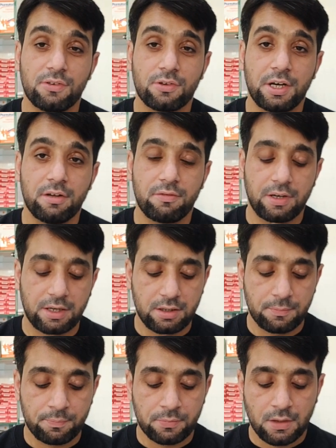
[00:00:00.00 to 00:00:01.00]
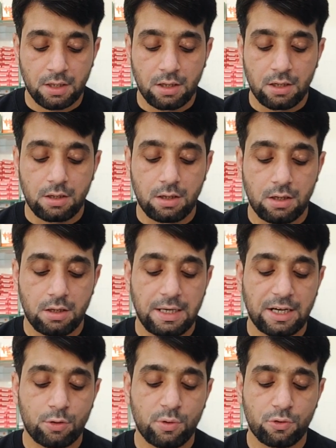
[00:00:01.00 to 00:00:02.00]
side effect.
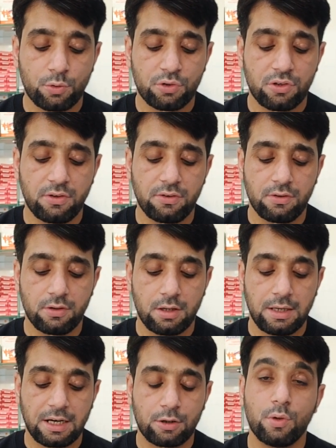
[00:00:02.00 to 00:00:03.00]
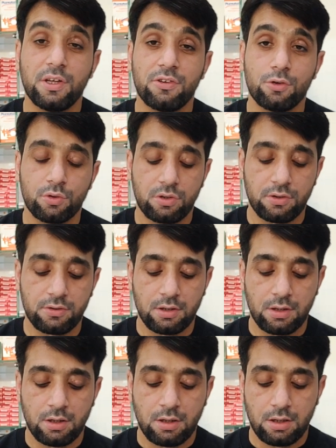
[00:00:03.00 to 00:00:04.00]
Lactoacidosis
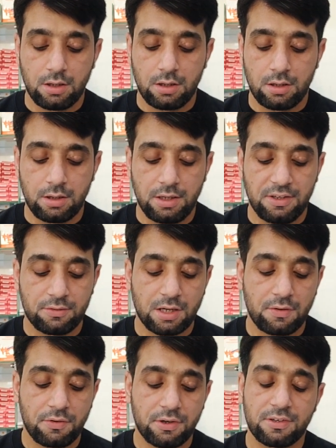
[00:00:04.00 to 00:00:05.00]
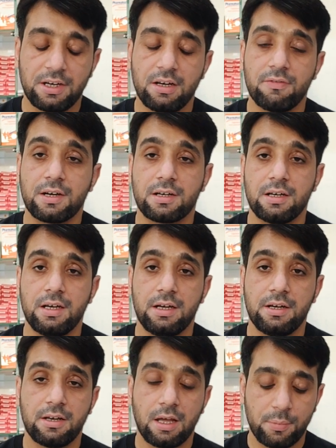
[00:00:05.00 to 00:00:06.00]
is one of its side effect,
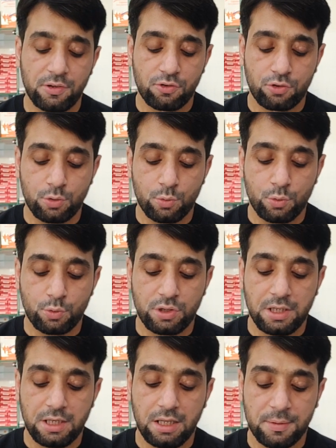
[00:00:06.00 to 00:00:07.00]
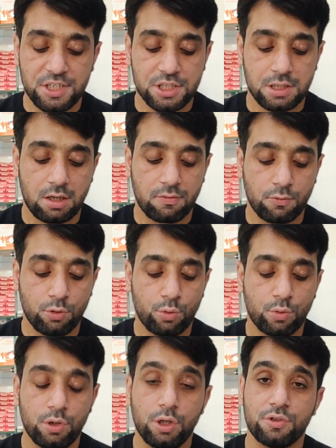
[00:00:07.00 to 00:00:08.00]
and it happens due to the inhibition of
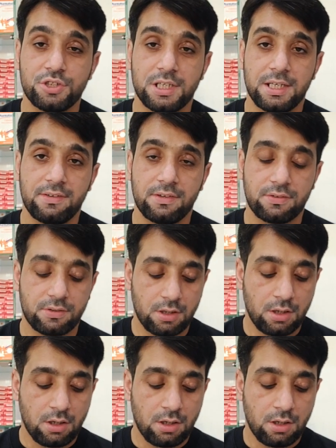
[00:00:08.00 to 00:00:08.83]
gluconeogenesis.